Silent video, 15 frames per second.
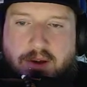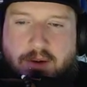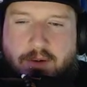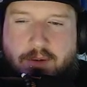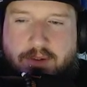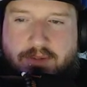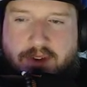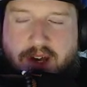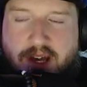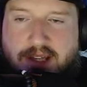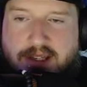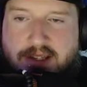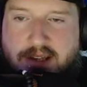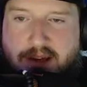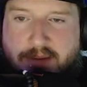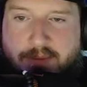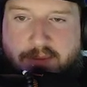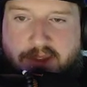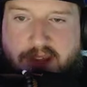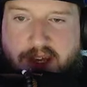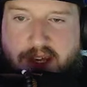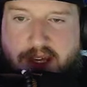We've got some
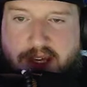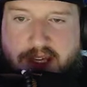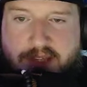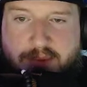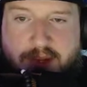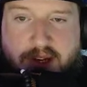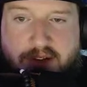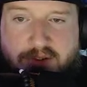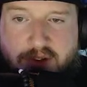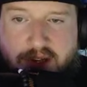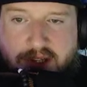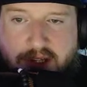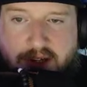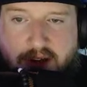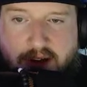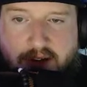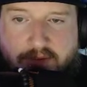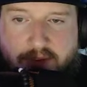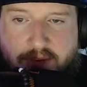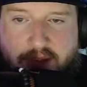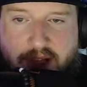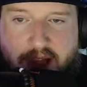that each player draws a card
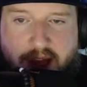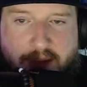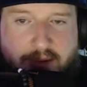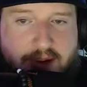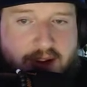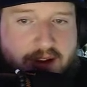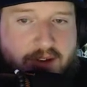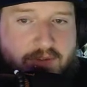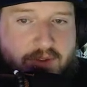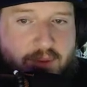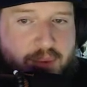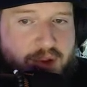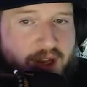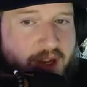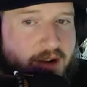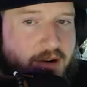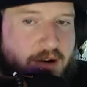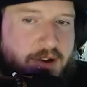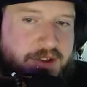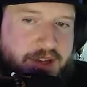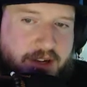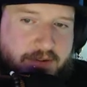from the library of the player
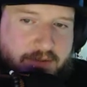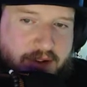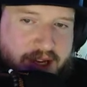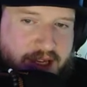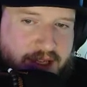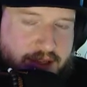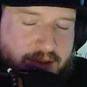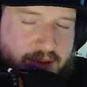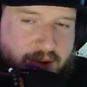on their right,